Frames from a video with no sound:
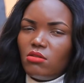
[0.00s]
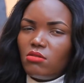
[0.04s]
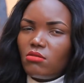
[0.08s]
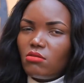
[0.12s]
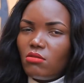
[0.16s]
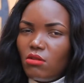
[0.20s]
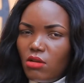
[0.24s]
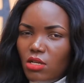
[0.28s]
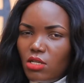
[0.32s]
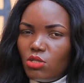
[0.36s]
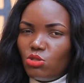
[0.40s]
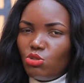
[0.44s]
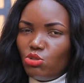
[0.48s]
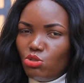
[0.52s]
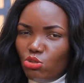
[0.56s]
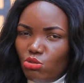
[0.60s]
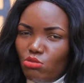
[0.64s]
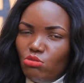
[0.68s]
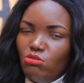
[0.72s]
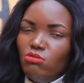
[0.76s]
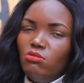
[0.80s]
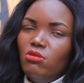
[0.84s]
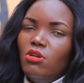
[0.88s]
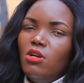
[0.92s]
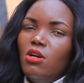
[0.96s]
you're going
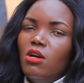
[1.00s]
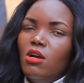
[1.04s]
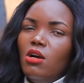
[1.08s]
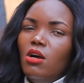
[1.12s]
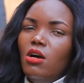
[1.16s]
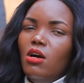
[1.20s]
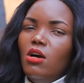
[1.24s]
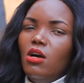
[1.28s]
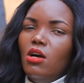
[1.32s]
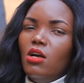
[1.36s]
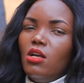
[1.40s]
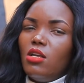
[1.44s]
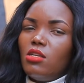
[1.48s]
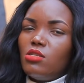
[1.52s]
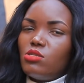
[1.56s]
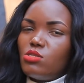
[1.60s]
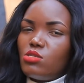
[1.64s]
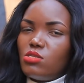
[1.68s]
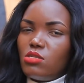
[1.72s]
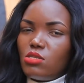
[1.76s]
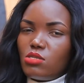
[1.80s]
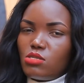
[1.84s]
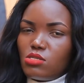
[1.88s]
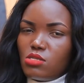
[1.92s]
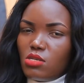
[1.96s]
to is
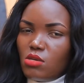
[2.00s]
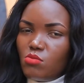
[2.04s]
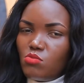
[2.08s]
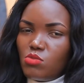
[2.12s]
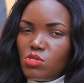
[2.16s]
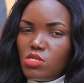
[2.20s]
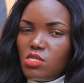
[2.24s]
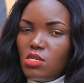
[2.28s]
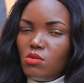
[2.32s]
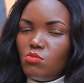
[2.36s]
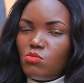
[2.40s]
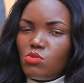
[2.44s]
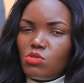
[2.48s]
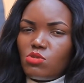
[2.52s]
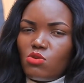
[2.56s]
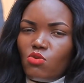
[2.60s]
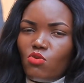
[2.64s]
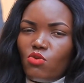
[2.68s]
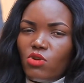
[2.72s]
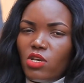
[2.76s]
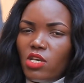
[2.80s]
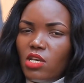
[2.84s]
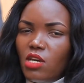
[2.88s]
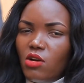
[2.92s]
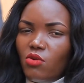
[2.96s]
the same.
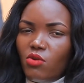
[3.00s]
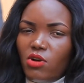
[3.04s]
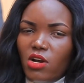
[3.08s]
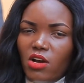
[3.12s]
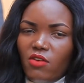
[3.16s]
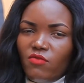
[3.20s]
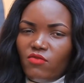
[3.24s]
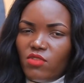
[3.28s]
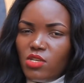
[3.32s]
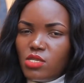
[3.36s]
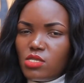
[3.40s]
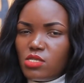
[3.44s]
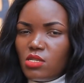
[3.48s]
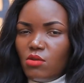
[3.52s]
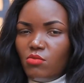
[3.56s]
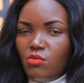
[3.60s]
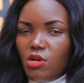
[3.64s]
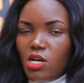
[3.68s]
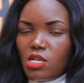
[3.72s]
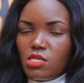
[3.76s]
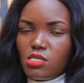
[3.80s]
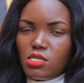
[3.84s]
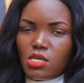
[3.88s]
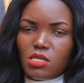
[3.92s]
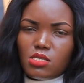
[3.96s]
So here we have the same
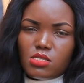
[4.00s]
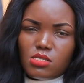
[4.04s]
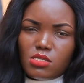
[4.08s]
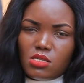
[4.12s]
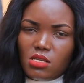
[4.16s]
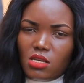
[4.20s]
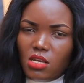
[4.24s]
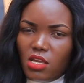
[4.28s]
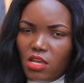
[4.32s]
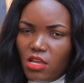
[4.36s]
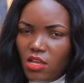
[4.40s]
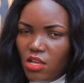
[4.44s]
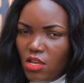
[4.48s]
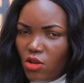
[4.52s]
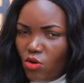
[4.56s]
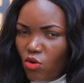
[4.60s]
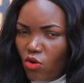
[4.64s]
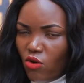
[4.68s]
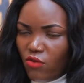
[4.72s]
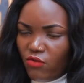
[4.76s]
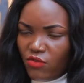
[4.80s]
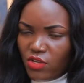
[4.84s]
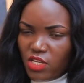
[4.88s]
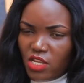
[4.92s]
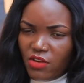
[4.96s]
answers.
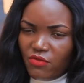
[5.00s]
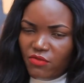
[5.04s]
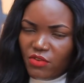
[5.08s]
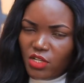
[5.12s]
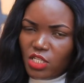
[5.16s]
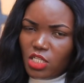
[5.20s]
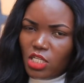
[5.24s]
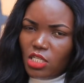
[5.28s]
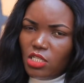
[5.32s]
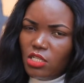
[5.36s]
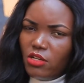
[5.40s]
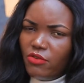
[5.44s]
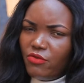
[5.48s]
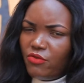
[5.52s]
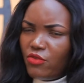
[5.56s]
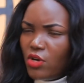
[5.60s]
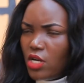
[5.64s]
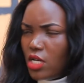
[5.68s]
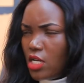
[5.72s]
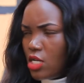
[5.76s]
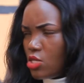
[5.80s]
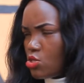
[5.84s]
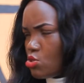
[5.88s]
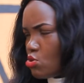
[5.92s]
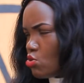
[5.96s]
COVID affected
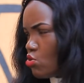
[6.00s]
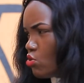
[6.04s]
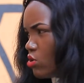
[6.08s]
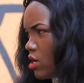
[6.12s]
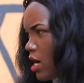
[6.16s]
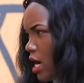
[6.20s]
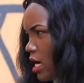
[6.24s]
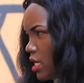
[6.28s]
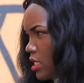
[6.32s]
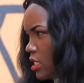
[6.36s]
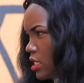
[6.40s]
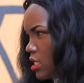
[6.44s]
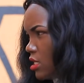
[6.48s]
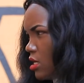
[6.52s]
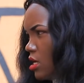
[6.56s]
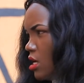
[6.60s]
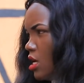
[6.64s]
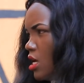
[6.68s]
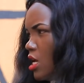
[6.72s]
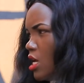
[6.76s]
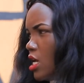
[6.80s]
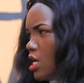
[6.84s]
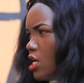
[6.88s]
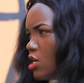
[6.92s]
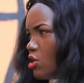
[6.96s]
everyone. Let's look at
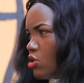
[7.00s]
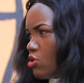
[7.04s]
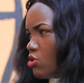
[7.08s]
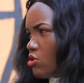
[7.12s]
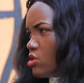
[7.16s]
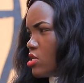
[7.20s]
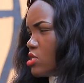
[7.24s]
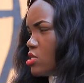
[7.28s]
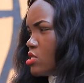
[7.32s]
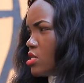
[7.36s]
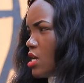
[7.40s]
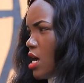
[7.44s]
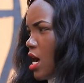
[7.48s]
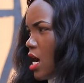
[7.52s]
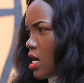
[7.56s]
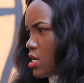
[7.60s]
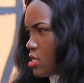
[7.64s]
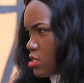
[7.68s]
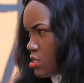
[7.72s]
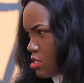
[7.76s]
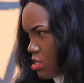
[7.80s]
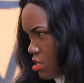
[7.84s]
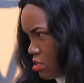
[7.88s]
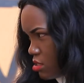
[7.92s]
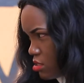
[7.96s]
increased
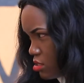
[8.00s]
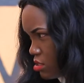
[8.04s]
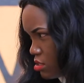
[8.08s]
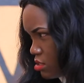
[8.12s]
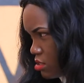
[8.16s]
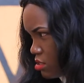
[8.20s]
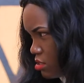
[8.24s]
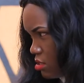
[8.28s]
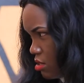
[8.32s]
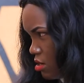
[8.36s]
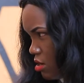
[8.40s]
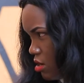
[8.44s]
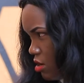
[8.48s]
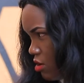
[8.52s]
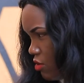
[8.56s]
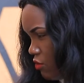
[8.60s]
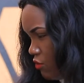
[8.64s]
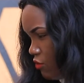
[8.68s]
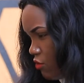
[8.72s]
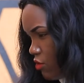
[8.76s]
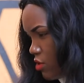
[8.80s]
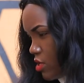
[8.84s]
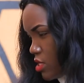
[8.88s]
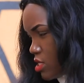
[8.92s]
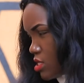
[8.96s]
access
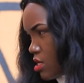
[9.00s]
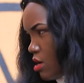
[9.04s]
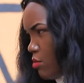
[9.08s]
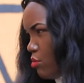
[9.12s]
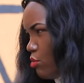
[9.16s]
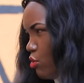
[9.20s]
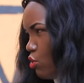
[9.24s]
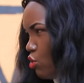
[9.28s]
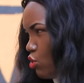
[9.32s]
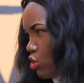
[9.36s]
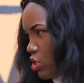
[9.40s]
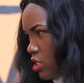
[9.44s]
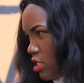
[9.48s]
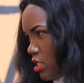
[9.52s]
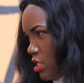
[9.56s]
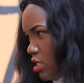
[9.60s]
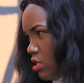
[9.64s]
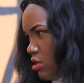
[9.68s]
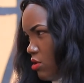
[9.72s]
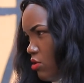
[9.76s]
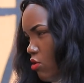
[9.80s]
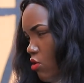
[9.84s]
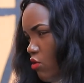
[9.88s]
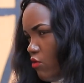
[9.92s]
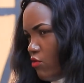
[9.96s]
for the support
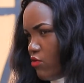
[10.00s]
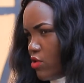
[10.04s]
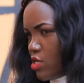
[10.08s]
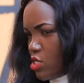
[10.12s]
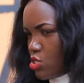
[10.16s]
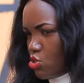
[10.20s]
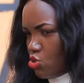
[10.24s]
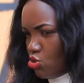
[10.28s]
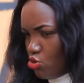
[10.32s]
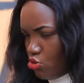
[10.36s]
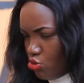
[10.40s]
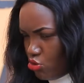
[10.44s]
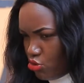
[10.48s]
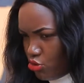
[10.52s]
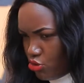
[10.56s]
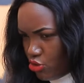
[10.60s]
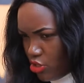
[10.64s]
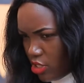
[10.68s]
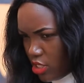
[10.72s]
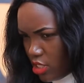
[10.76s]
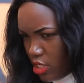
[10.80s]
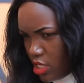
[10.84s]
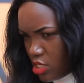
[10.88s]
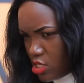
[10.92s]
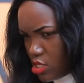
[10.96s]
of these
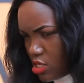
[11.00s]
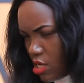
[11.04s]
children. Let's